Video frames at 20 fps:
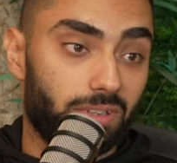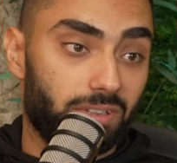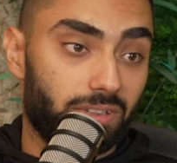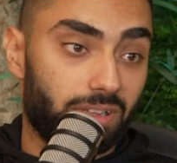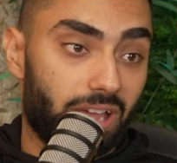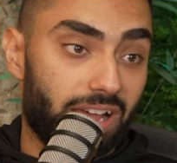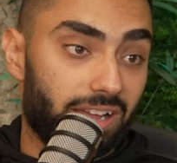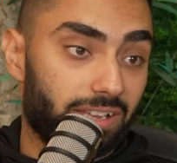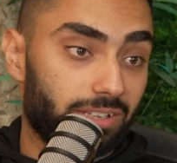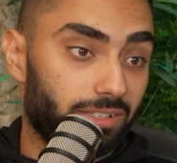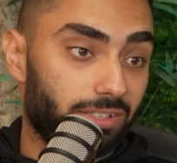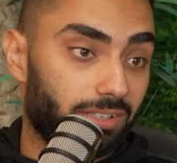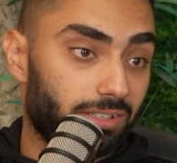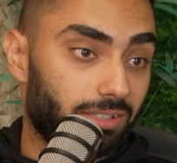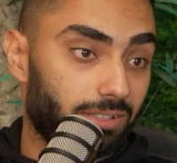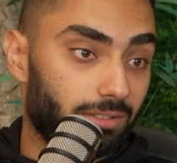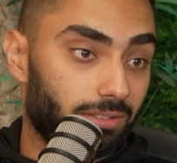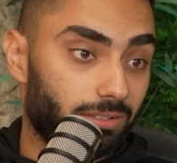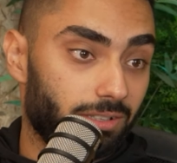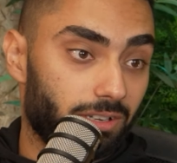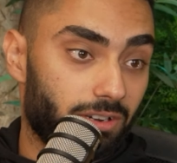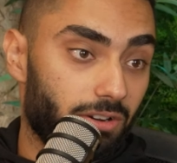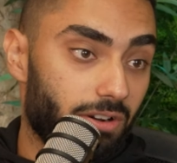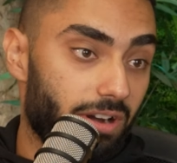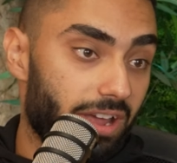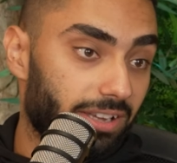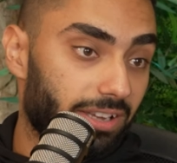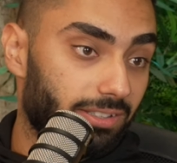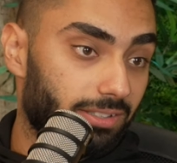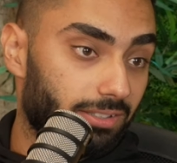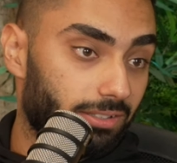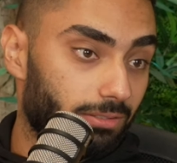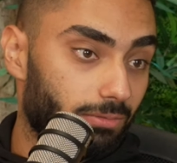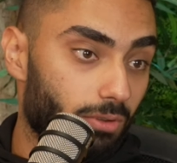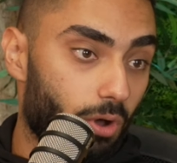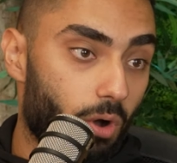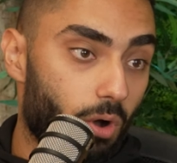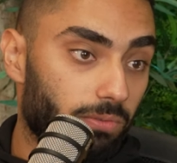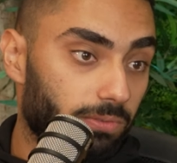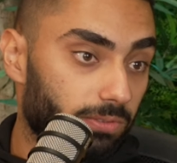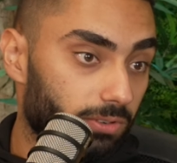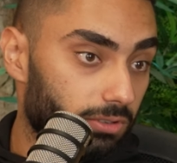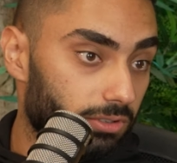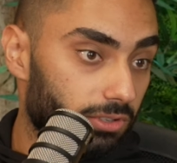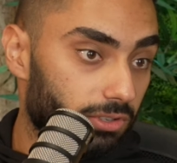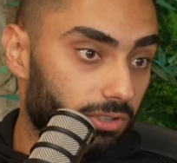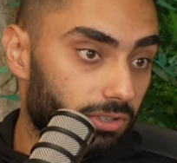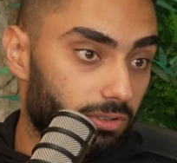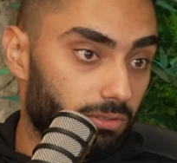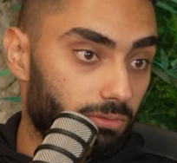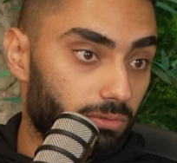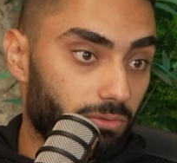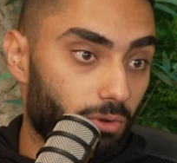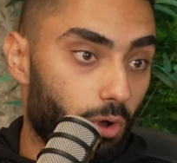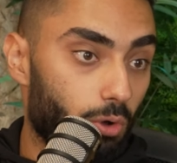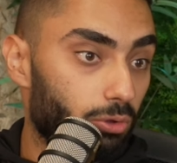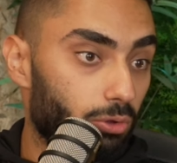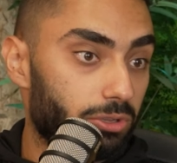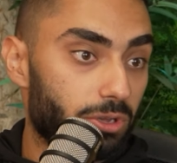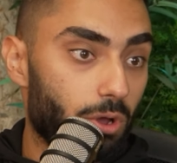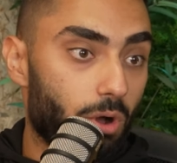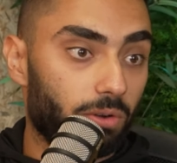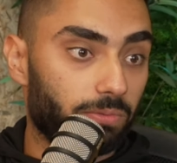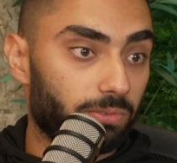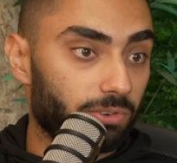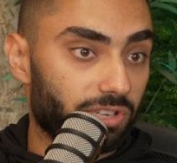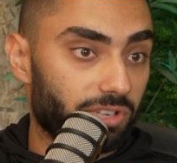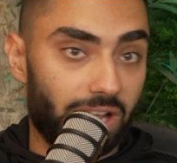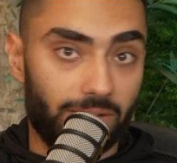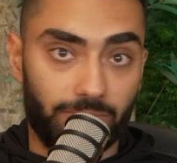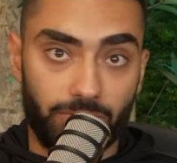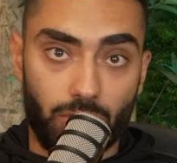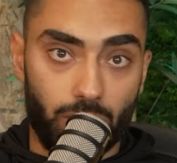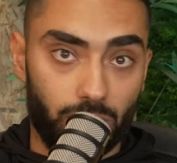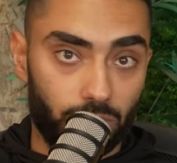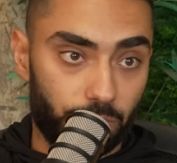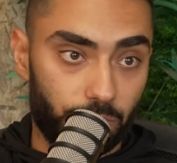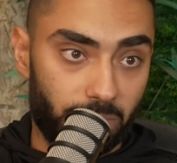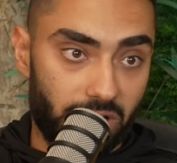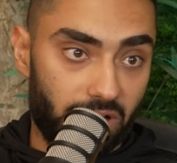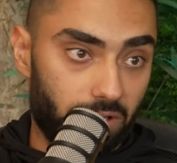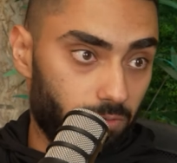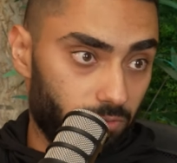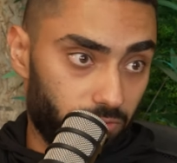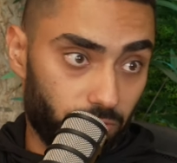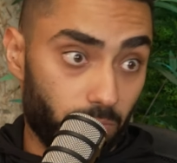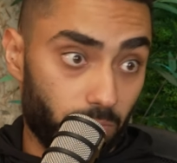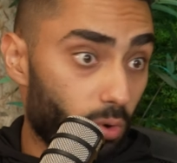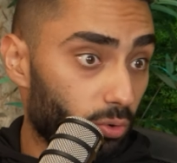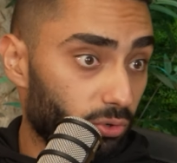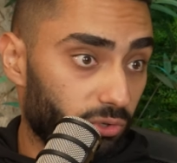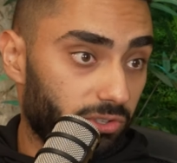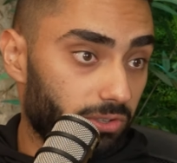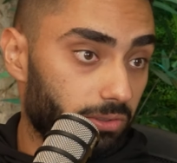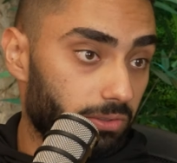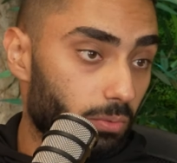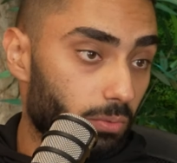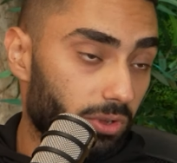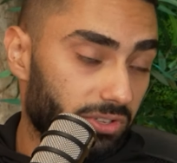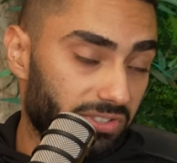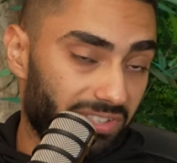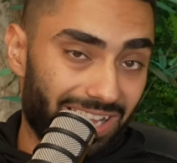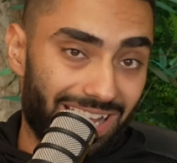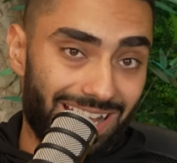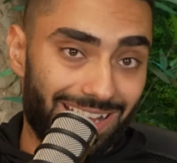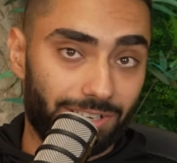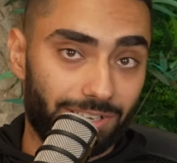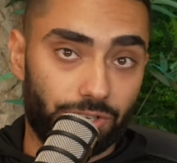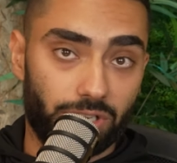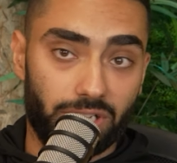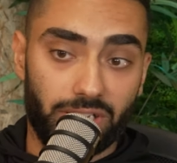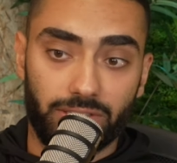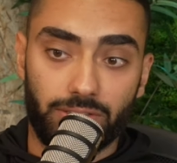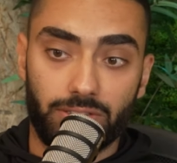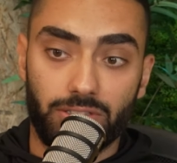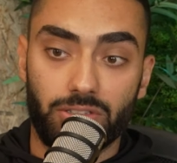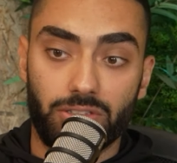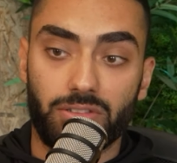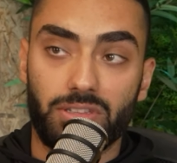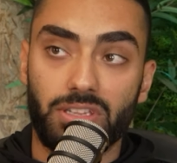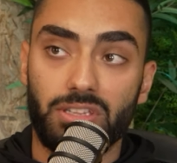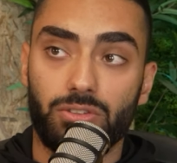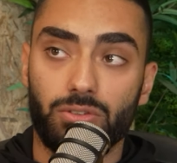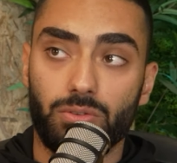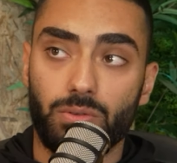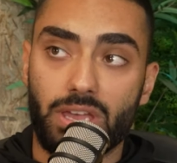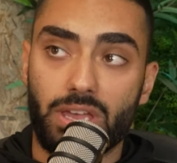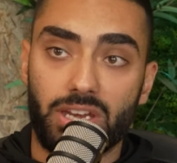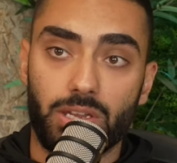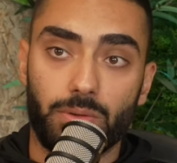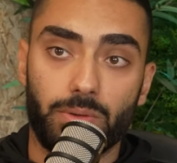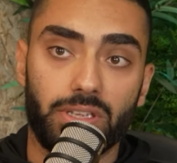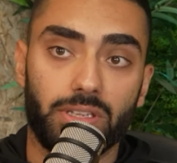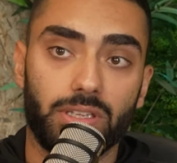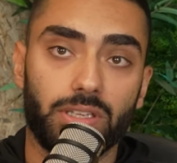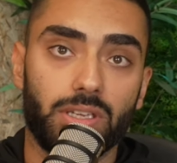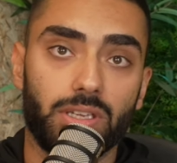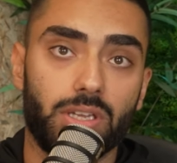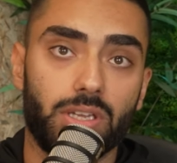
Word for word: it has the correct offers. All the offers have knowledge panels, or most of the ones that I checked, they, they do anyway.